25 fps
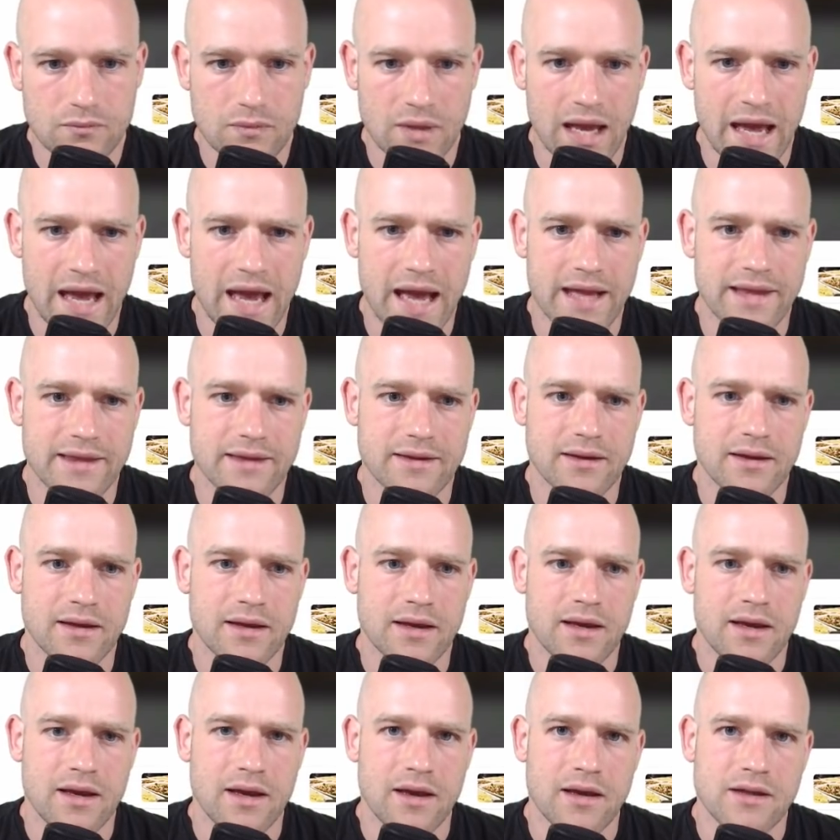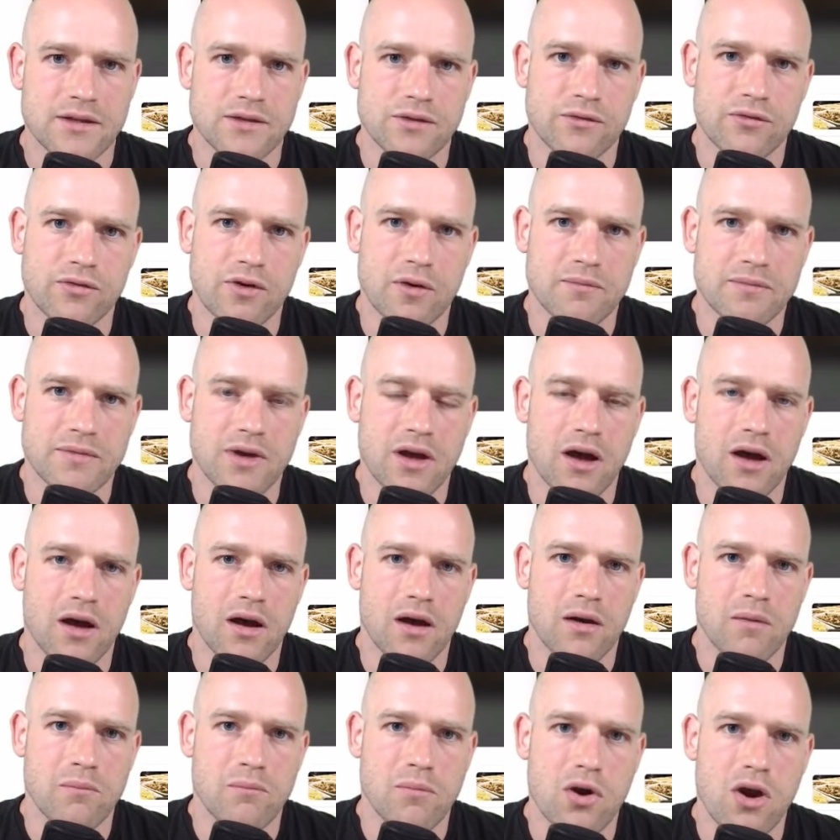And so from
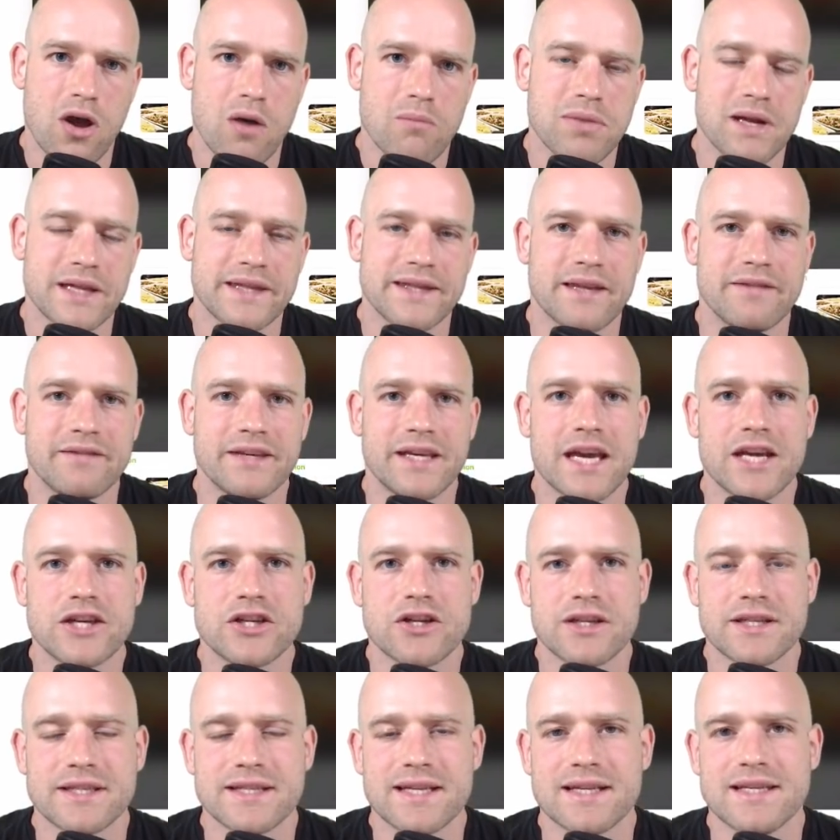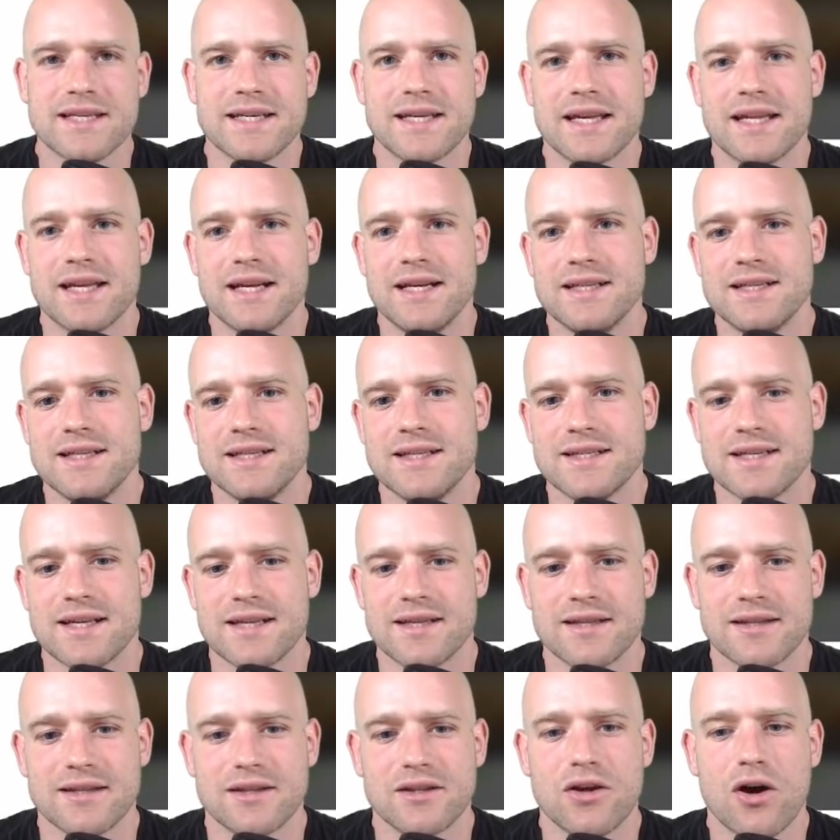boilerplate navigation, static analysis,
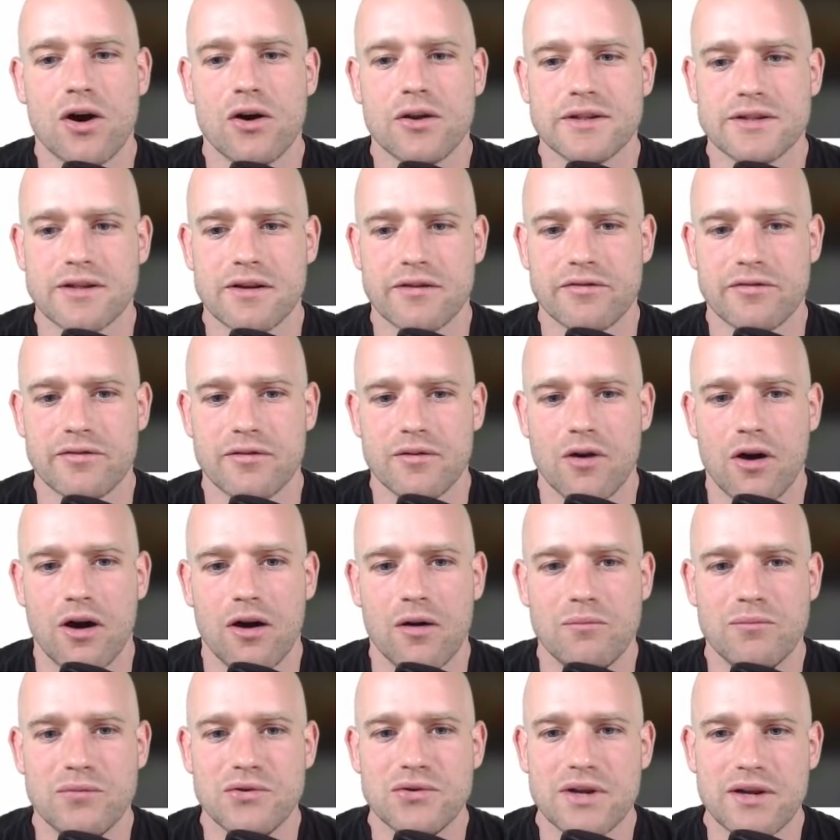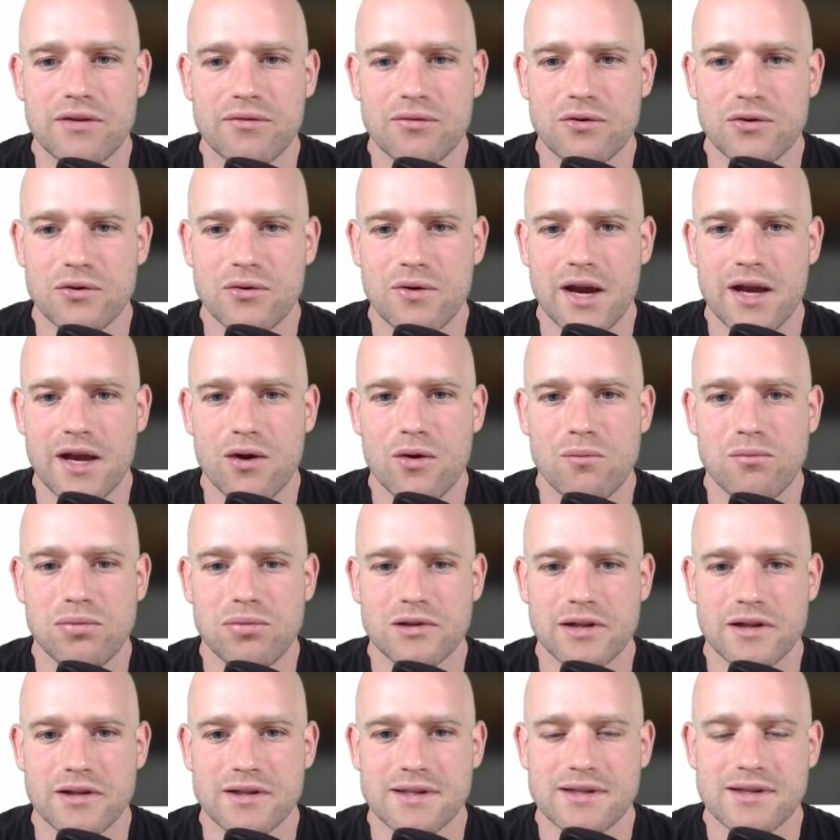and tons of beautiful UI
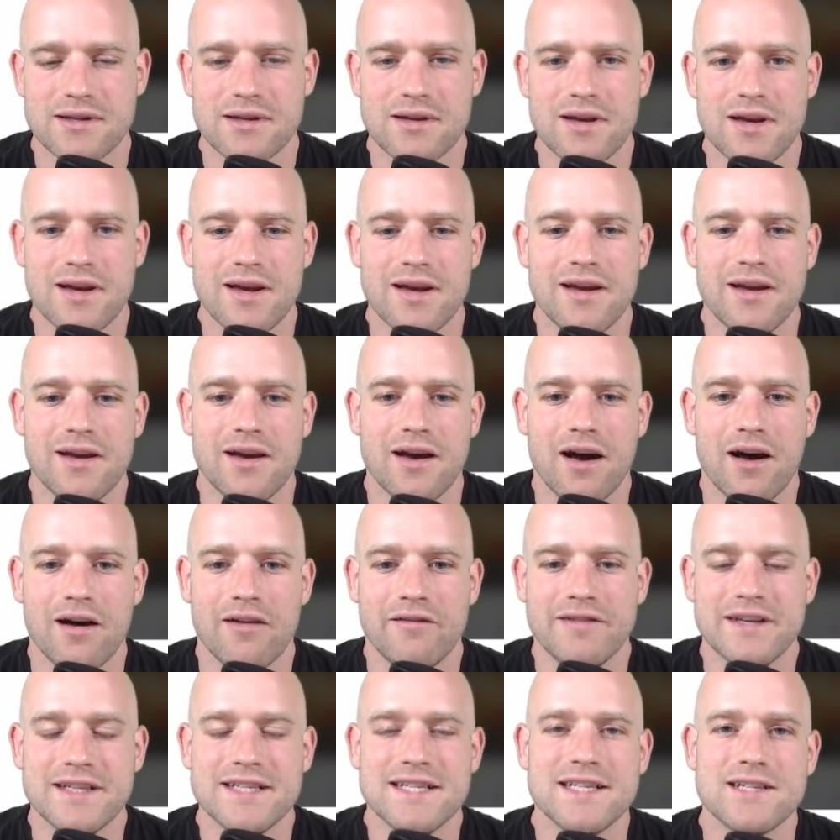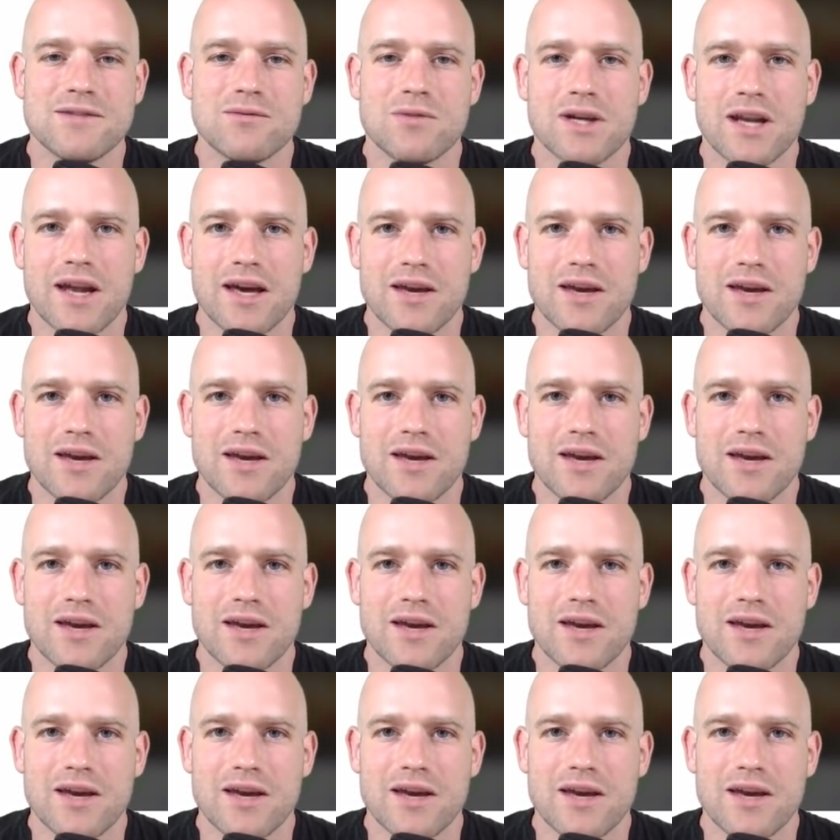components, this is what I